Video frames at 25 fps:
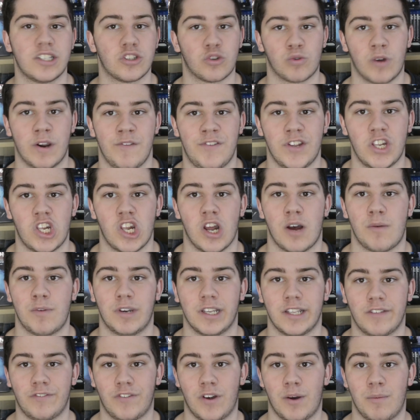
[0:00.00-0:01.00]
terrific job in
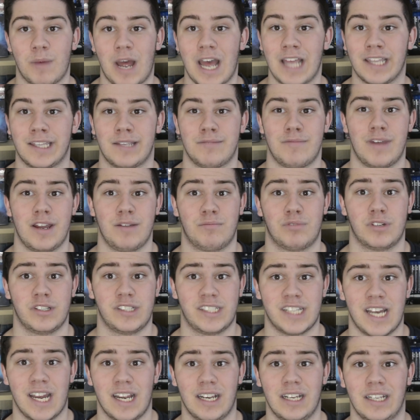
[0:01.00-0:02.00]
this film as the main
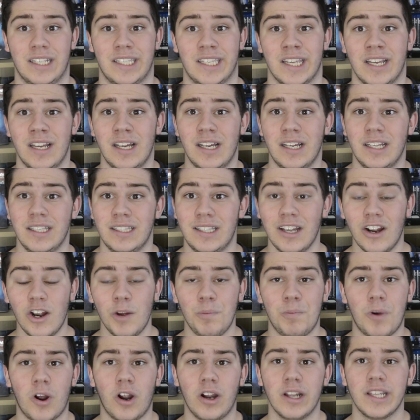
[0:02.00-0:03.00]
protagonist. There
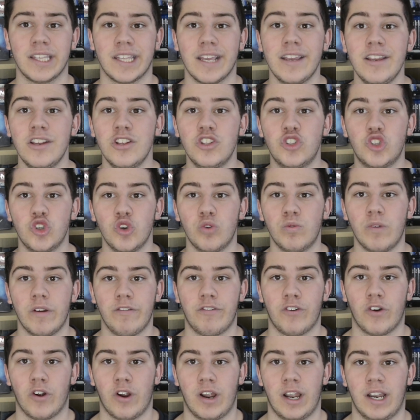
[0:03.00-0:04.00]
are parts that you do root
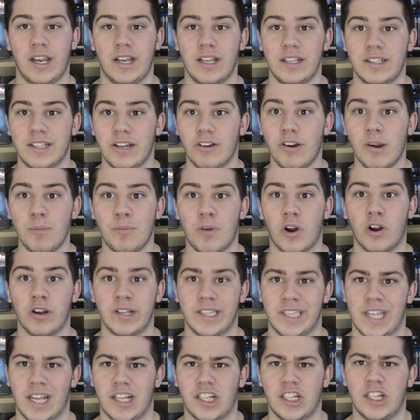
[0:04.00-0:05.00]
for her, and there are
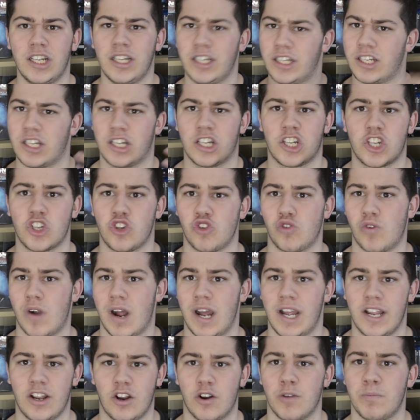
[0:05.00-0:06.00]
parts that she's just
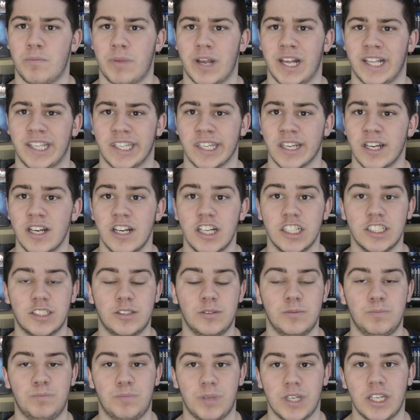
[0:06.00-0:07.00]
trying her best to
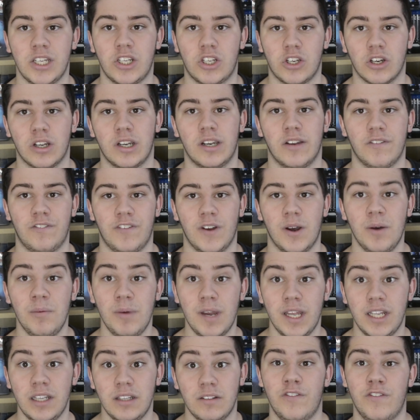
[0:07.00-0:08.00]
be good in the film,
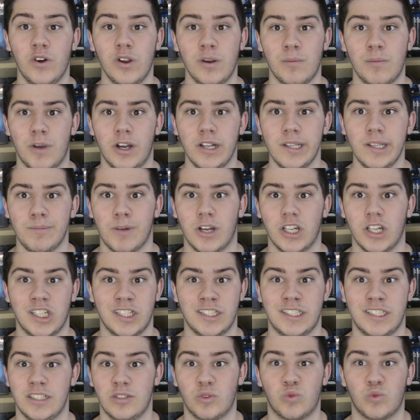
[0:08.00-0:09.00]
and for the most part, she
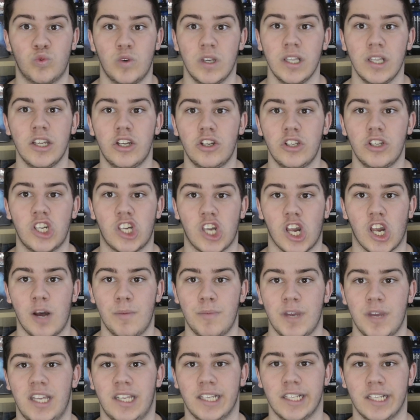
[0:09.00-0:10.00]
did a really good
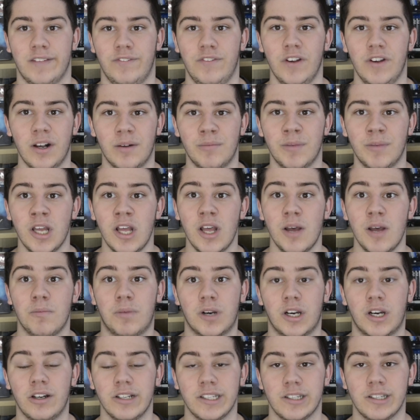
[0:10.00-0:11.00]
job in this film.
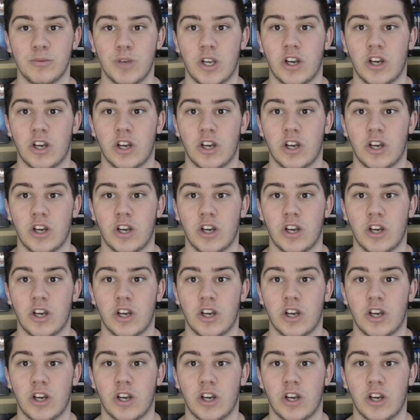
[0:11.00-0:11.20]
But also, we